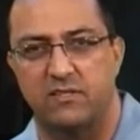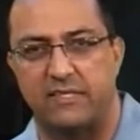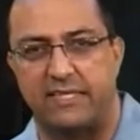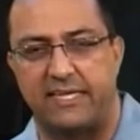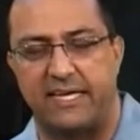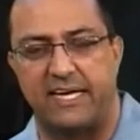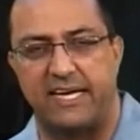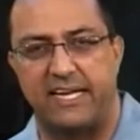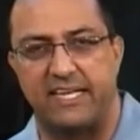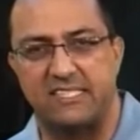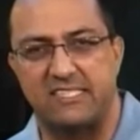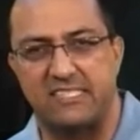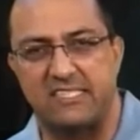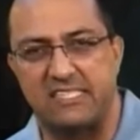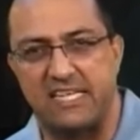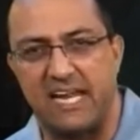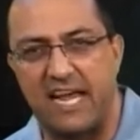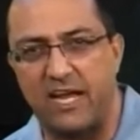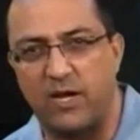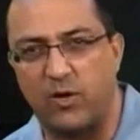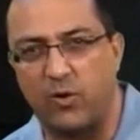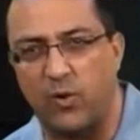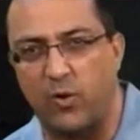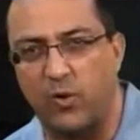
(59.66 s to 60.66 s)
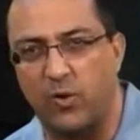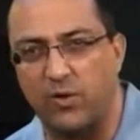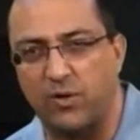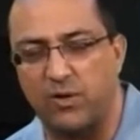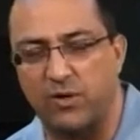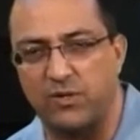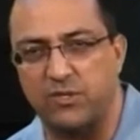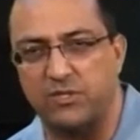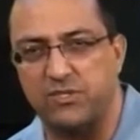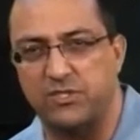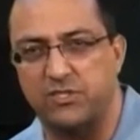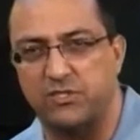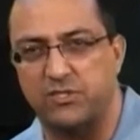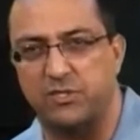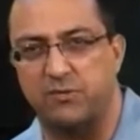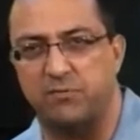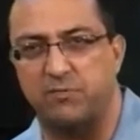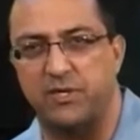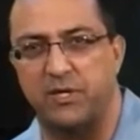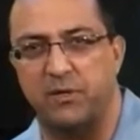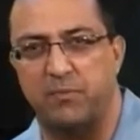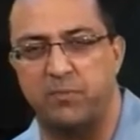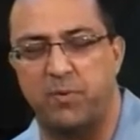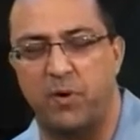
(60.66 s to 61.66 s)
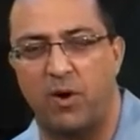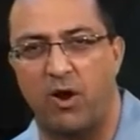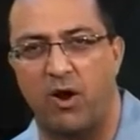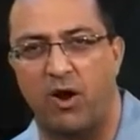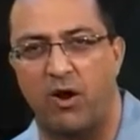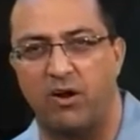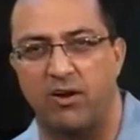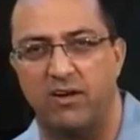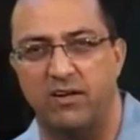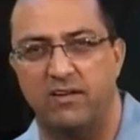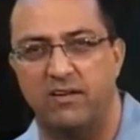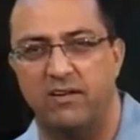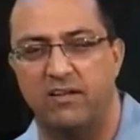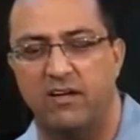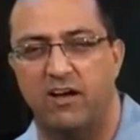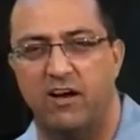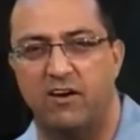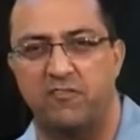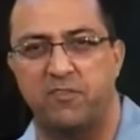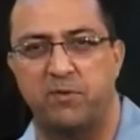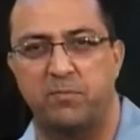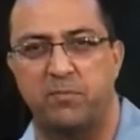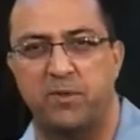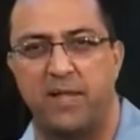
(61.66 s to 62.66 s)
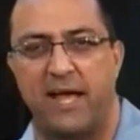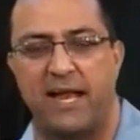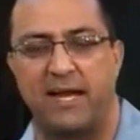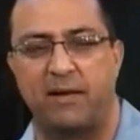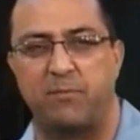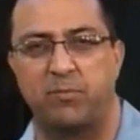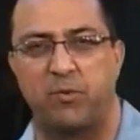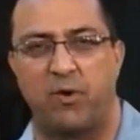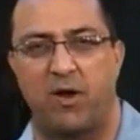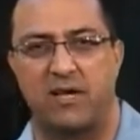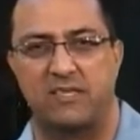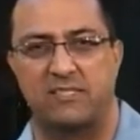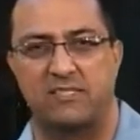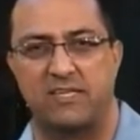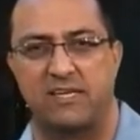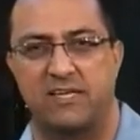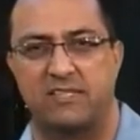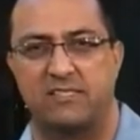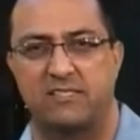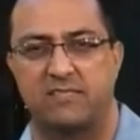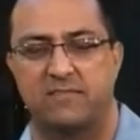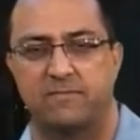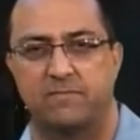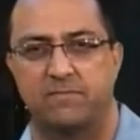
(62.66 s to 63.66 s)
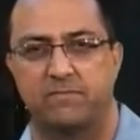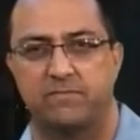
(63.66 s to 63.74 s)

Getting stakeholders to be a part of the planning process.